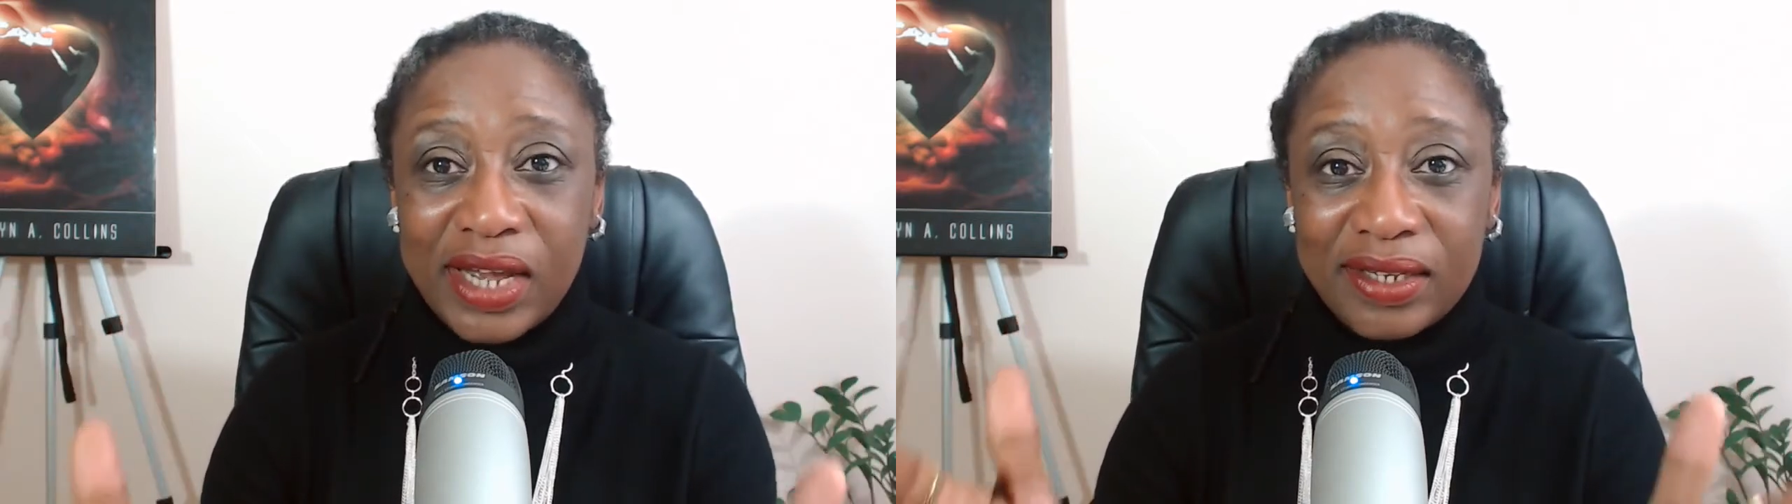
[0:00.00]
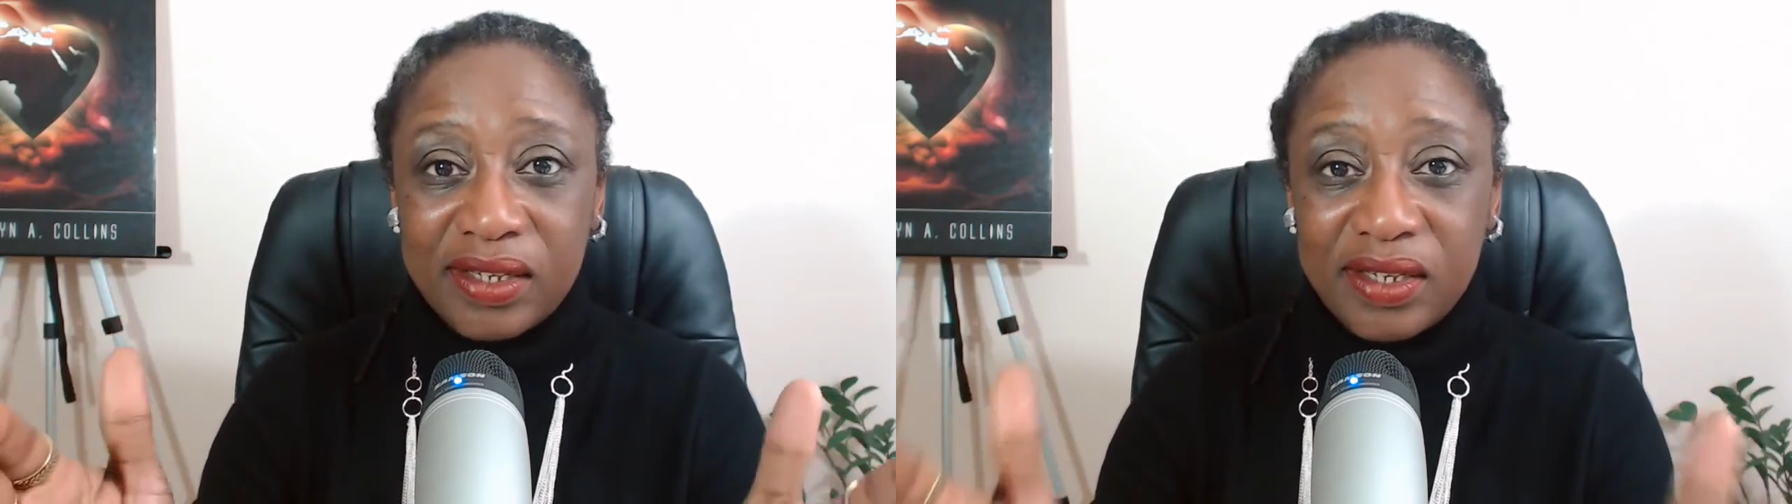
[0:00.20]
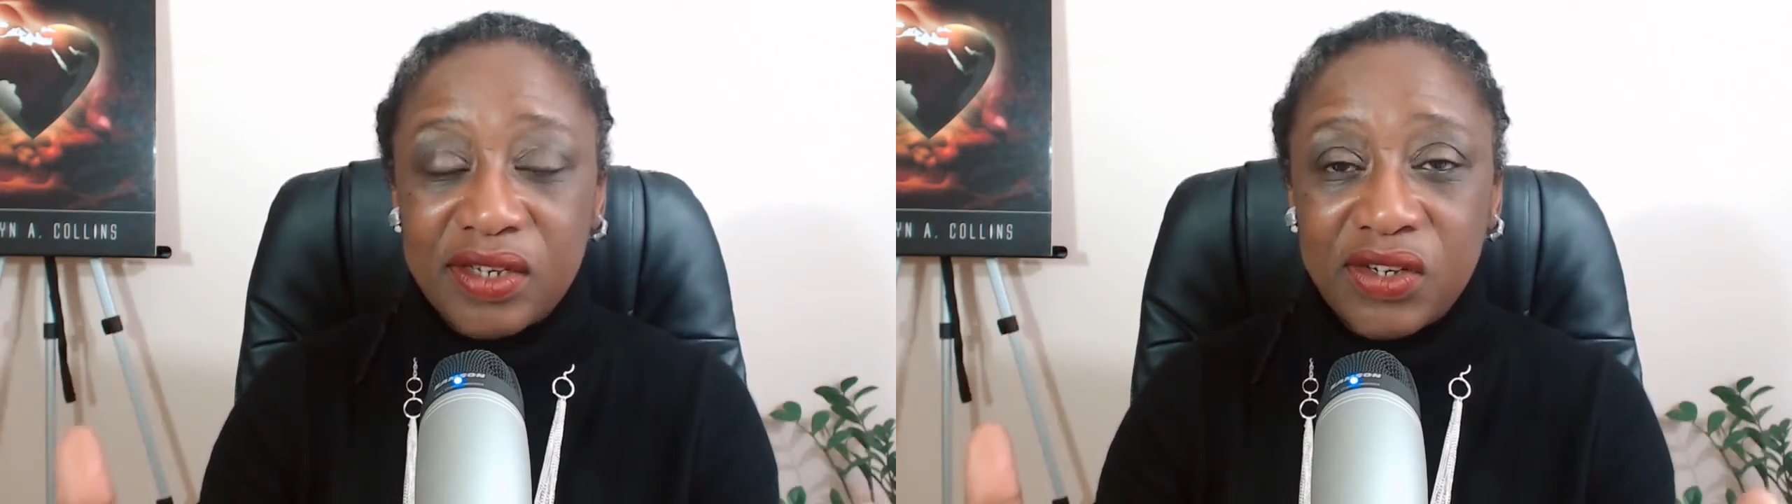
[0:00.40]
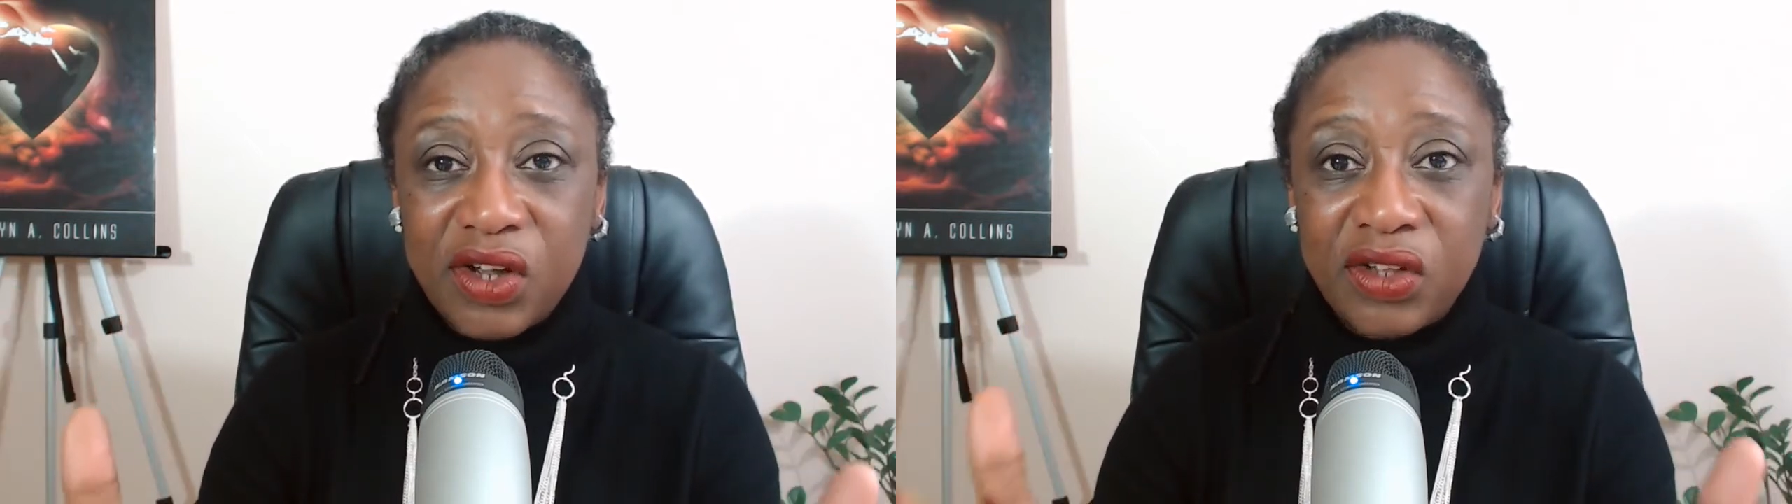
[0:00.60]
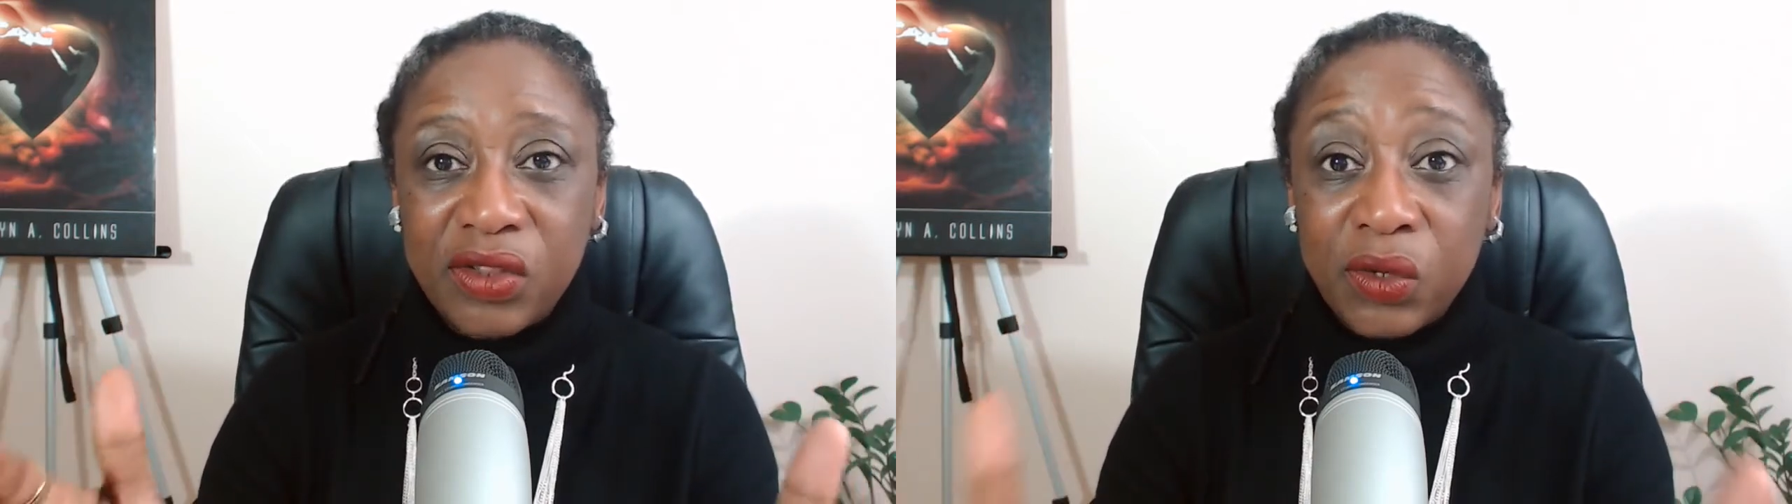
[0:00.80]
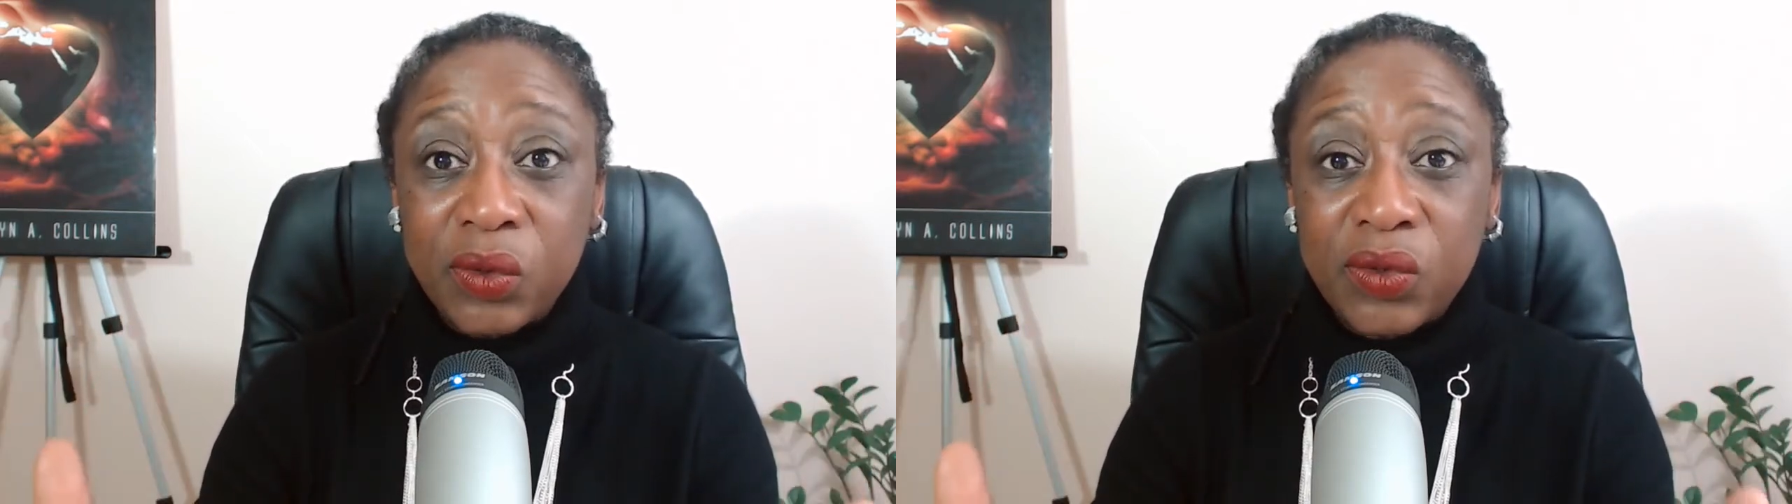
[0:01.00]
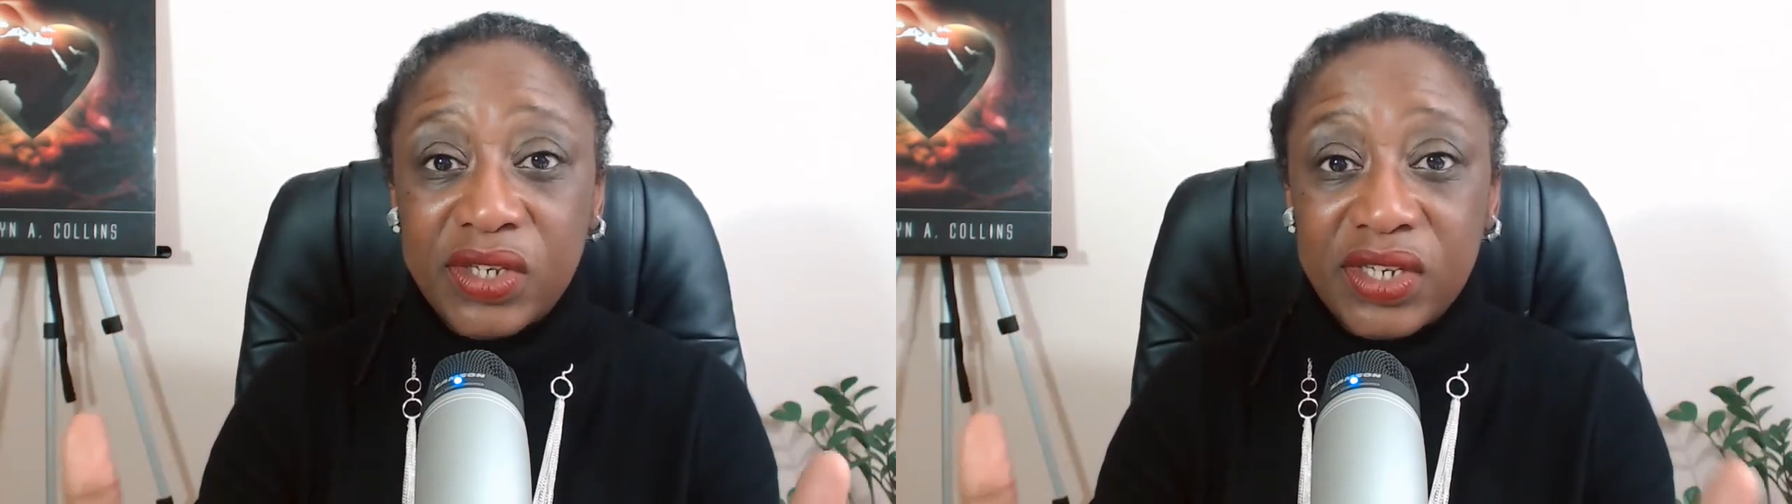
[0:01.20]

I insist on those